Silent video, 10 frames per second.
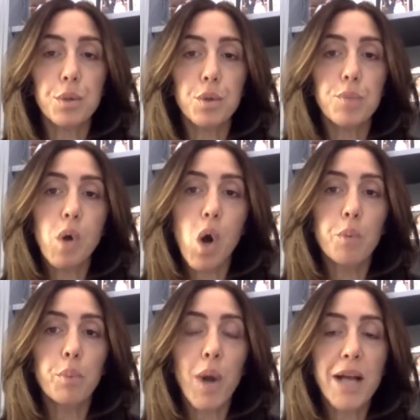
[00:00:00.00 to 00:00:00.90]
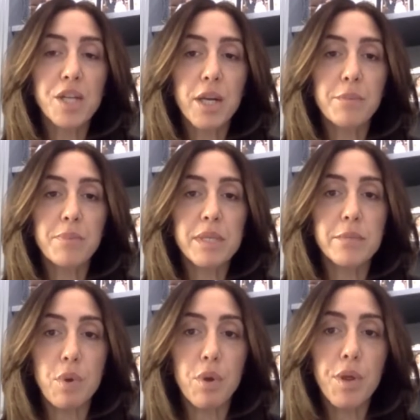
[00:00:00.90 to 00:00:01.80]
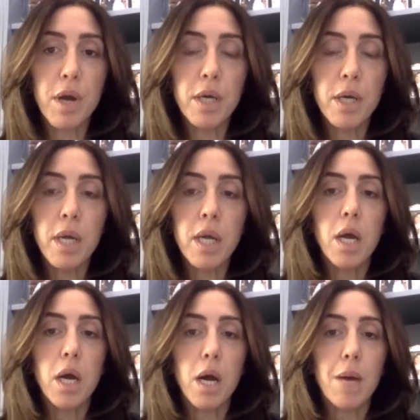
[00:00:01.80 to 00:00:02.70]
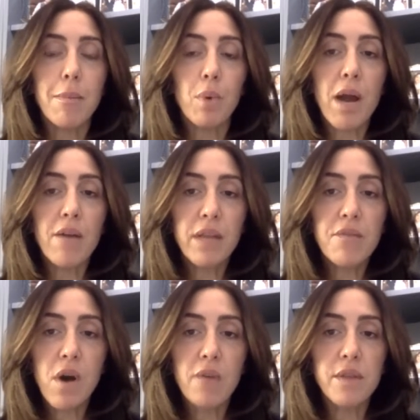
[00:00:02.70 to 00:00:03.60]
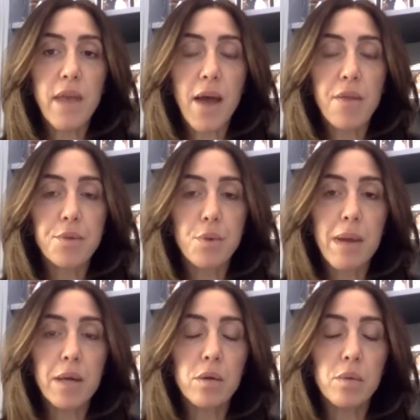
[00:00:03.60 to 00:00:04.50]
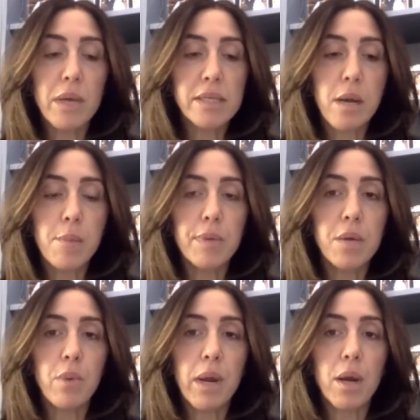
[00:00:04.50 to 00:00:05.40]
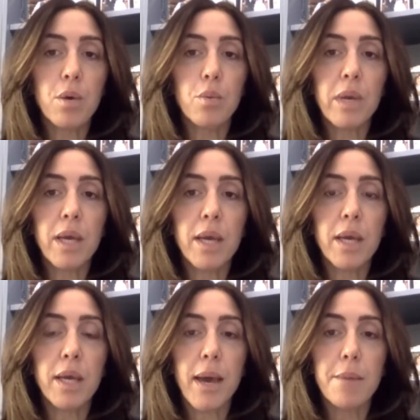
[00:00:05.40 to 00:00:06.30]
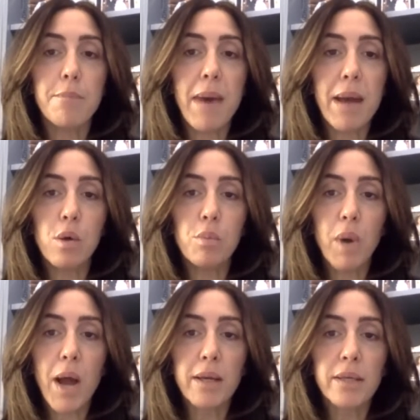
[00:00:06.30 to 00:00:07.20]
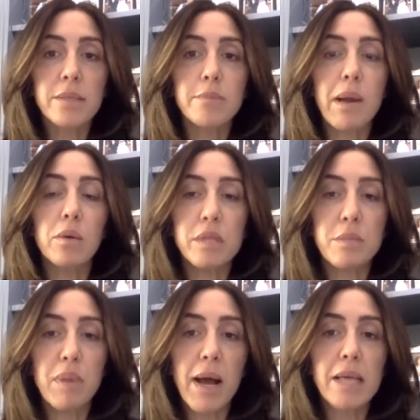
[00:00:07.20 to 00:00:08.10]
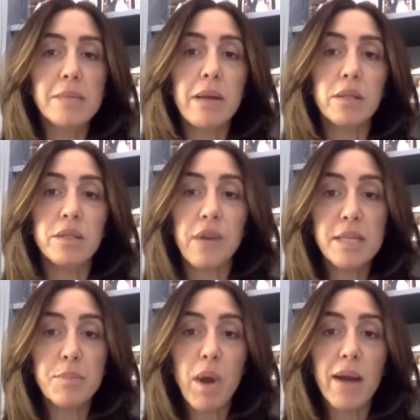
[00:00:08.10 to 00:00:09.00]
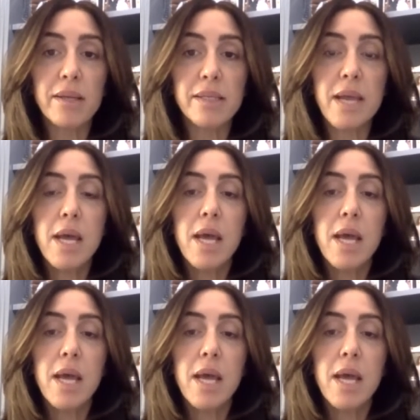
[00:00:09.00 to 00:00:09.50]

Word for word: group called Project Bismutha. Um, we're heavily involved in that through our medical waste company, where we get medical products, medical supplies, medical device products,